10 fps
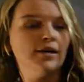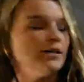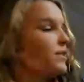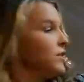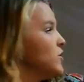
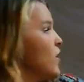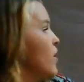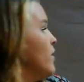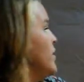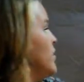because these are
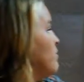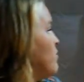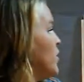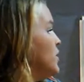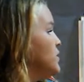our
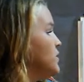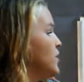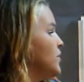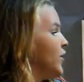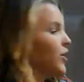
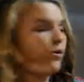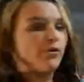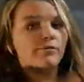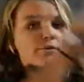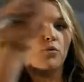inputs, there can
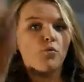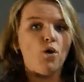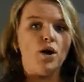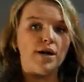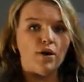only be
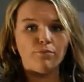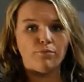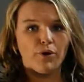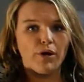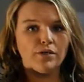one
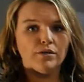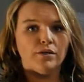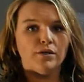output.